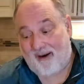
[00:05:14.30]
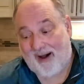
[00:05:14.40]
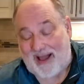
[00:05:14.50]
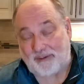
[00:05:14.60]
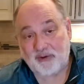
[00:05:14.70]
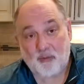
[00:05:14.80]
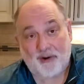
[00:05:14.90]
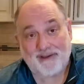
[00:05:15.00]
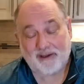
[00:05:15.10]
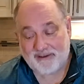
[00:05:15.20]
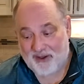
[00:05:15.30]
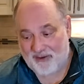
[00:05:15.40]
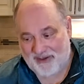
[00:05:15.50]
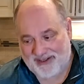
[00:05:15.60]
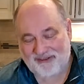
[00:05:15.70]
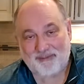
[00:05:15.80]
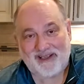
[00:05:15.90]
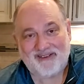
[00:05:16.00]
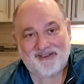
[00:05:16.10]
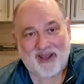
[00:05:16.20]
I would want these
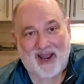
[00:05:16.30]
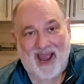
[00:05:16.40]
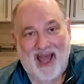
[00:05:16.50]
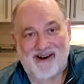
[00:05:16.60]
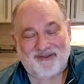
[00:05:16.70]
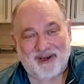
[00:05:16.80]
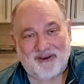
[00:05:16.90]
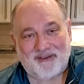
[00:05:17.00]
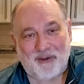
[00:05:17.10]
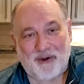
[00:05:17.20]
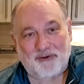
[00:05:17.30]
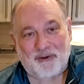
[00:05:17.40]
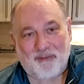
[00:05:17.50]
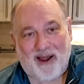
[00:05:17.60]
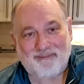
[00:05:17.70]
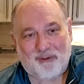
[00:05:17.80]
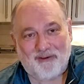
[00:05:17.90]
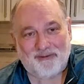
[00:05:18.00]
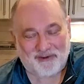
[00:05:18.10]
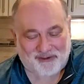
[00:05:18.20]
meats that I have there. So those are my
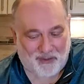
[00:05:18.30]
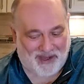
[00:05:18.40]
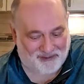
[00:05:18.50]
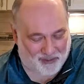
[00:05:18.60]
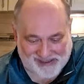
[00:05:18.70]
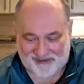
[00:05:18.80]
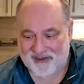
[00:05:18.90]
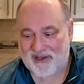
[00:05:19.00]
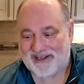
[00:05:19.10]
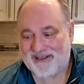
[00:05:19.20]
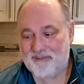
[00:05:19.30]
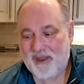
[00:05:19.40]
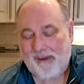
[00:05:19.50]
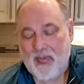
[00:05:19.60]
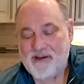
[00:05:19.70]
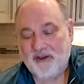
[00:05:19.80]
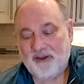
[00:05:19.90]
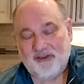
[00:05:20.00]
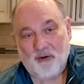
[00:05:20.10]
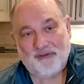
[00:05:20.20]
preference. So that's why I select them.
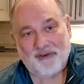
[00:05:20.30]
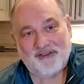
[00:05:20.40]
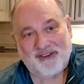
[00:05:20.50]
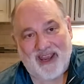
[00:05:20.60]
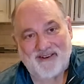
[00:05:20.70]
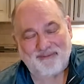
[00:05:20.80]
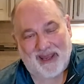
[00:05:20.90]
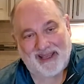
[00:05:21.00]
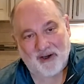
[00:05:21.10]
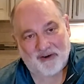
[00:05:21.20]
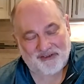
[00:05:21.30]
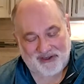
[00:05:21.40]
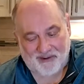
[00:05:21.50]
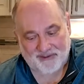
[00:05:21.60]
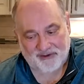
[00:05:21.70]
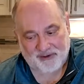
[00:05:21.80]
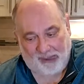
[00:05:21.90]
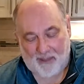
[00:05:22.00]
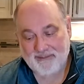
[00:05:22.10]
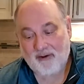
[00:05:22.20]
So for the sake of making our sandwich,
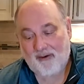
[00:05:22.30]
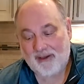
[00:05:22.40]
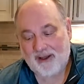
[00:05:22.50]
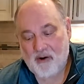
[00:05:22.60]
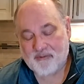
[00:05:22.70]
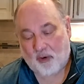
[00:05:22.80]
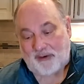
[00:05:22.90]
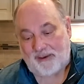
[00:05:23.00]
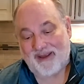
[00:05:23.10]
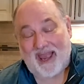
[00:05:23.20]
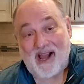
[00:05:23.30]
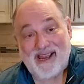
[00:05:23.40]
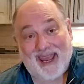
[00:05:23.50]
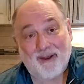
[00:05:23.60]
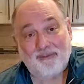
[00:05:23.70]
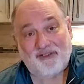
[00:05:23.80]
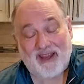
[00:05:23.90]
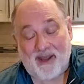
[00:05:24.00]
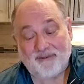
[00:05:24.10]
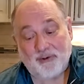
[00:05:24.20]
we're going to make a ham
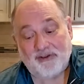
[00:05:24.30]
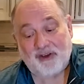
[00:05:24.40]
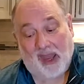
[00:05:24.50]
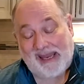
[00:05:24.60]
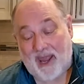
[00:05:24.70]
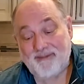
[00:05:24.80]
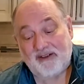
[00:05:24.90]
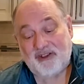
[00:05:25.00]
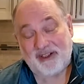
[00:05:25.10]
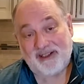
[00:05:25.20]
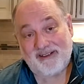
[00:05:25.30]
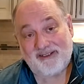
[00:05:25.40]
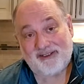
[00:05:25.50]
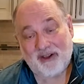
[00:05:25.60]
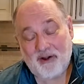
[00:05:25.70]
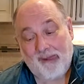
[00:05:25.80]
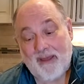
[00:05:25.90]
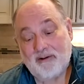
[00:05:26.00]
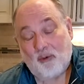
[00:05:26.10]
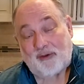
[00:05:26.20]
sandwich, ham and cheese
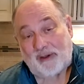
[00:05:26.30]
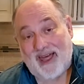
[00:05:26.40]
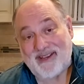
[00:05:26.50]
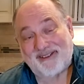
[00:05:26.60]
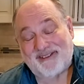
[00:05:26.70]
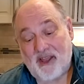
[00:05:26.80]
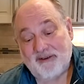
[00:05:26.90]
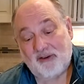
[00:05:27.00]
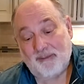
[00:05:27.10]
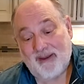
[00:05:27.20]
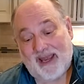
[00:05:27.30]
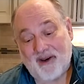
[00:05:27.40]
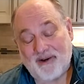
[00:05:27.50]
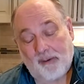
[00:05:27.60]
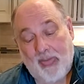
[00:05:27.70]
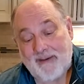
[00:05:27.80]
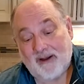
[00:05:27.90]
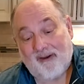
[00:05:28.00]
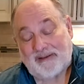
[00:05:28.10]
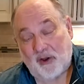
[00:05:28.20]
with lettuce, tomato,
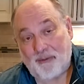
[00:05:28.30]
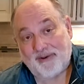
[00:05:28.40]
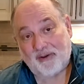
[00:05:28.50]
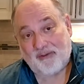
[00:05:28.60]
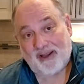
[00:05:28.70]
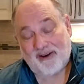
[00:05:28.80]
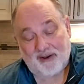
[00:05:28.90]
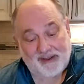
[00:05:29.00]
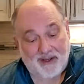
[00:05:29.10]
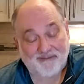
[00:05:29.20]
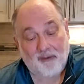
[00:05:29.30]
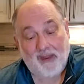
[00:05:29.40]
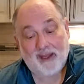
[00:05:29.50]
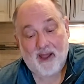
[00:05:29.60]
a little bit of red onion,